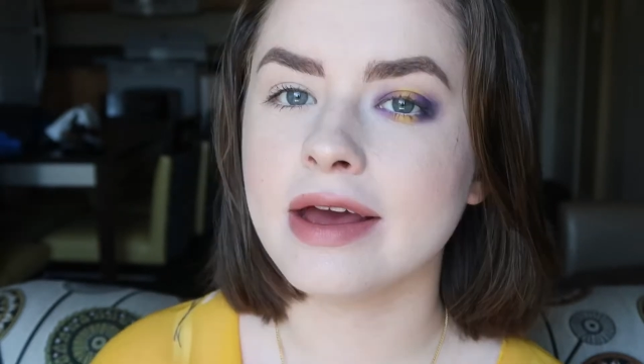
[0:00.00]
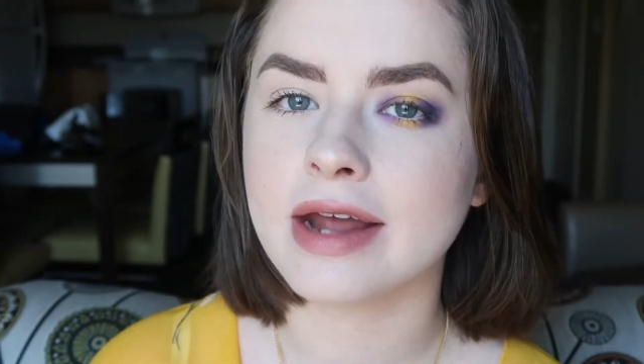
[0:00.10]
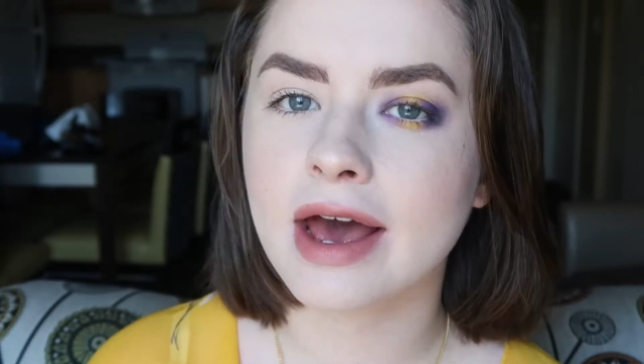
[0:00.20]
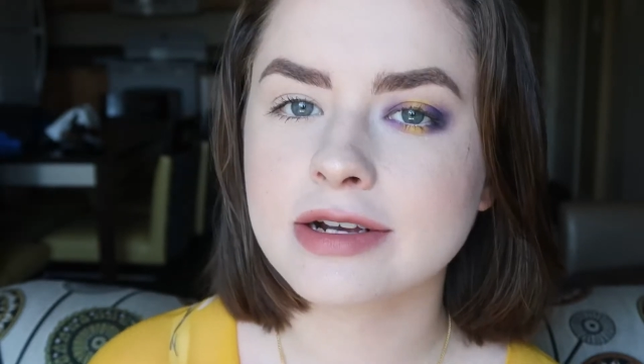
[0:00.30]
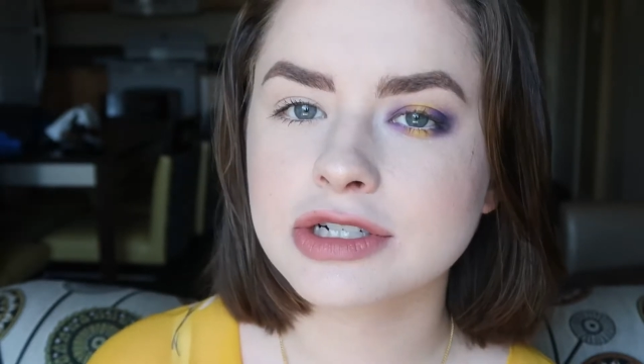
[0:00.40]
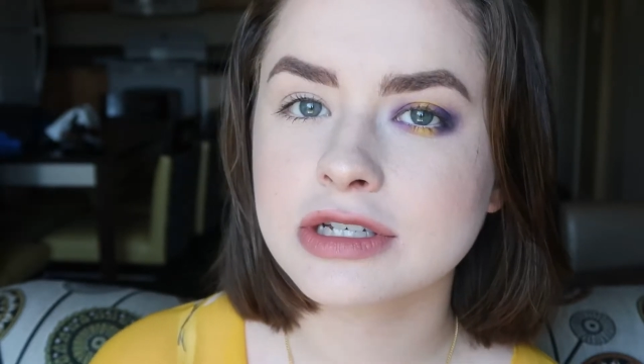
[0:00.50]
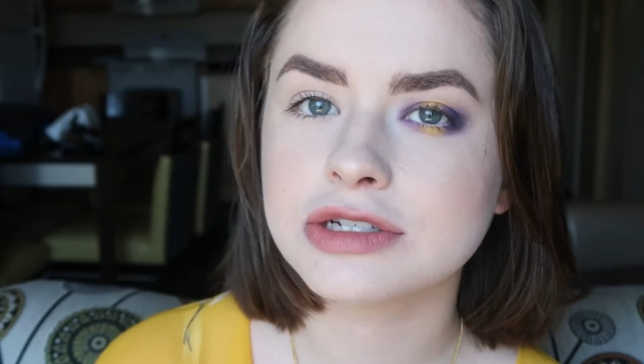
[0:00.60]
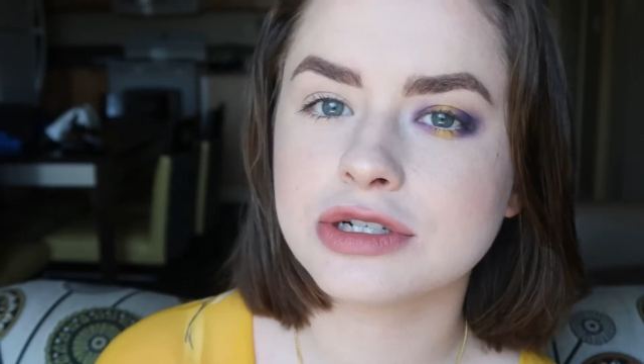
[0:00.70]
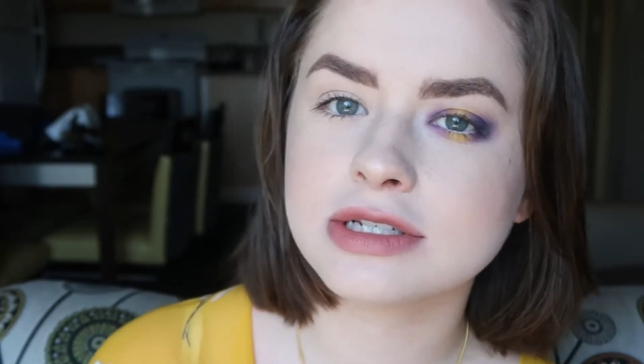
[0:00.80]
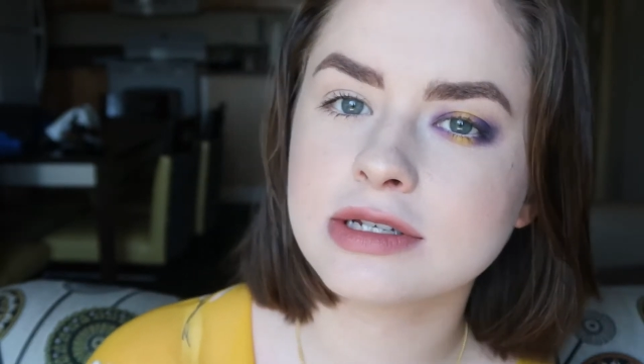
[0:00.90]
And actually,
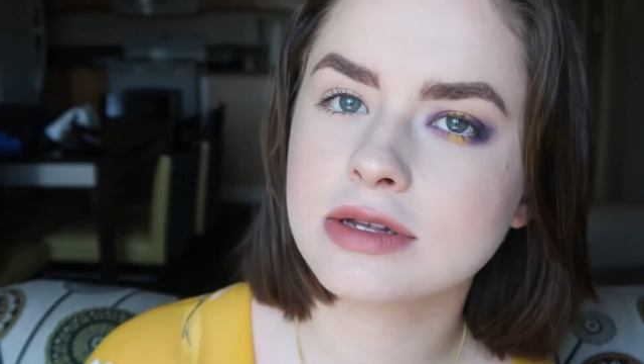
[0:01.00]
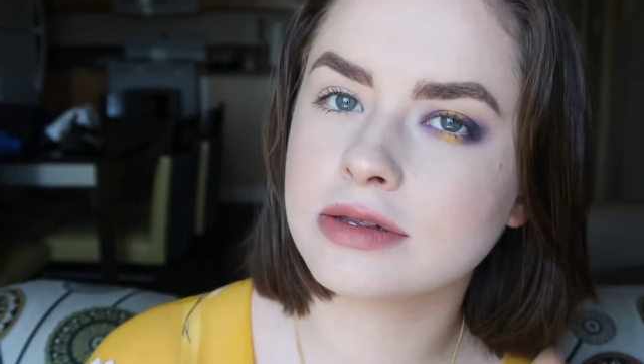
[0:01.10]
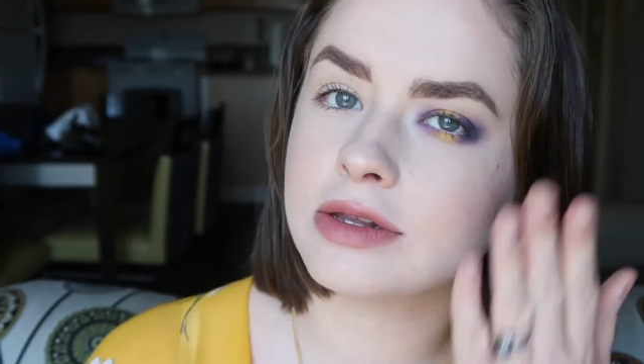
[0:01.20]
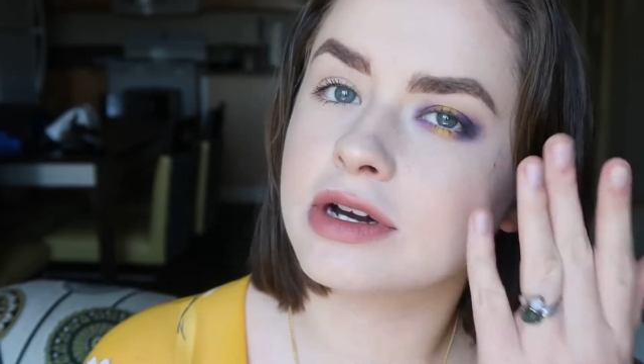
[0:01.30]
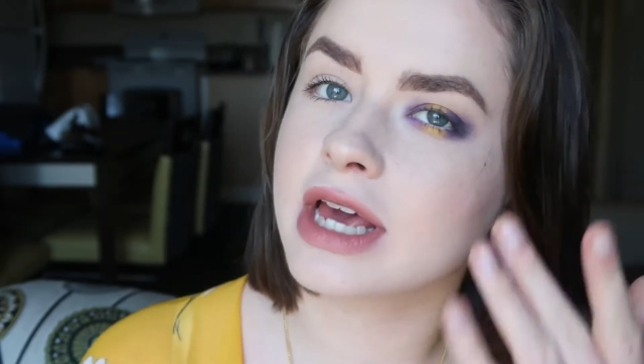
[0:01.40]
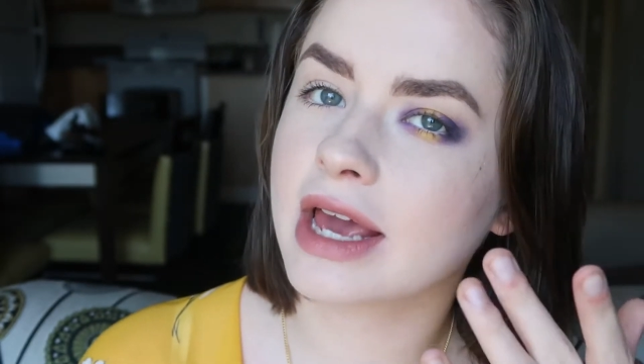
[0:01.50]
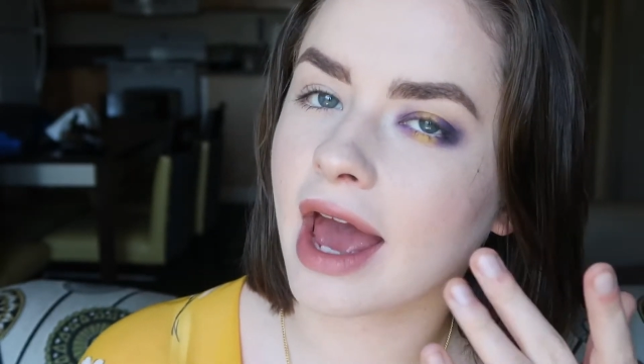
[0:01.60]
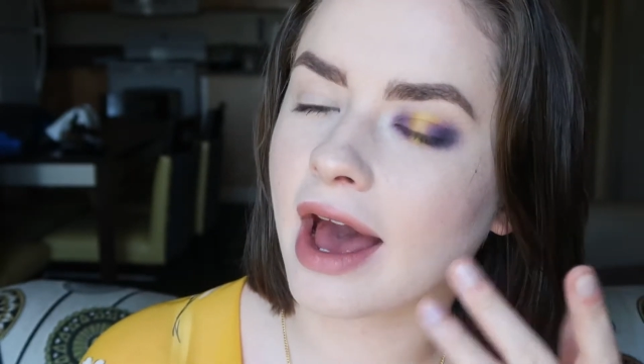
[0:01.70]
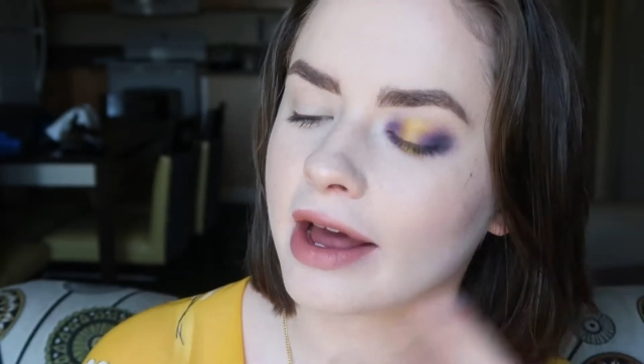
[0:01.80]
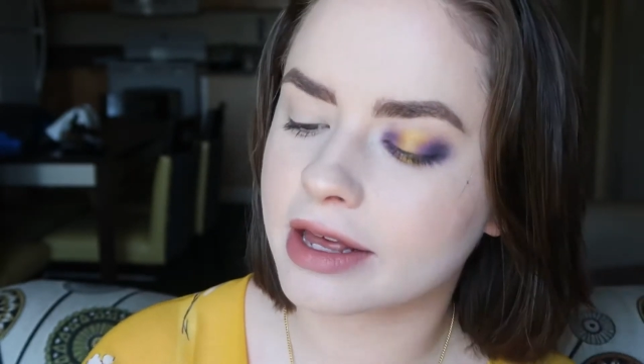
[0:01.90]
just
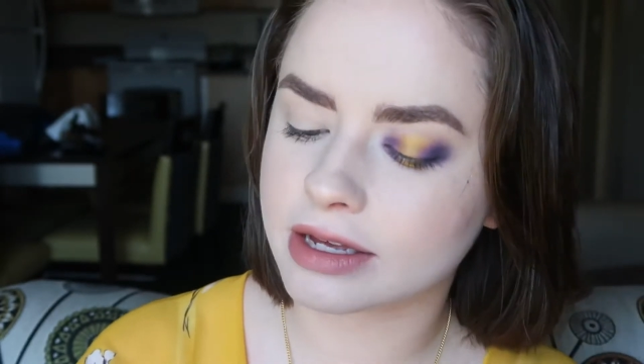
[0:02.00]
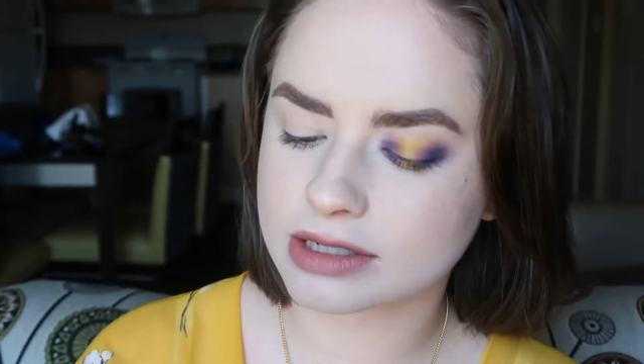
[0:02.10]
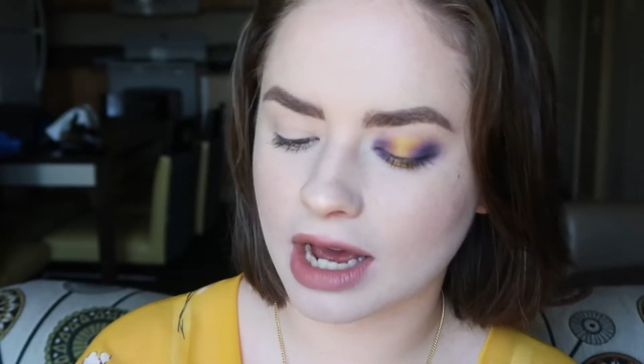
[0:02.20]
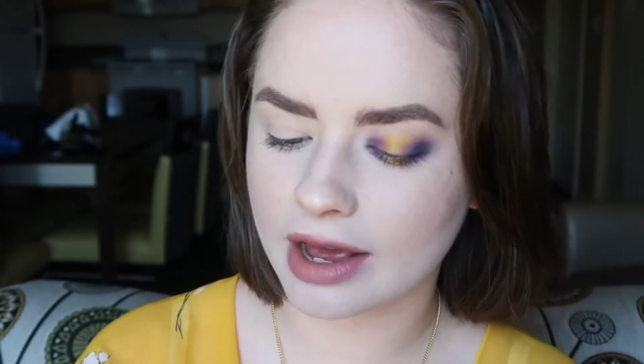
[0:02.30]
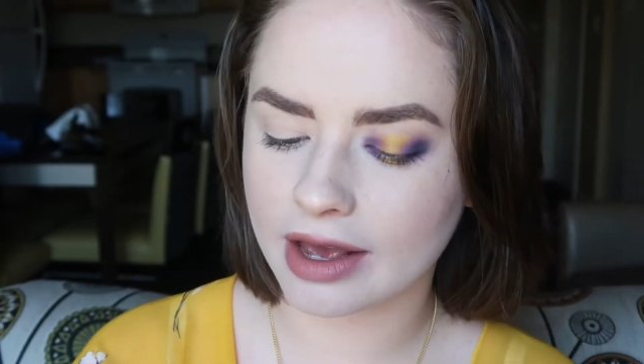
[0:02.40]
looking at it, I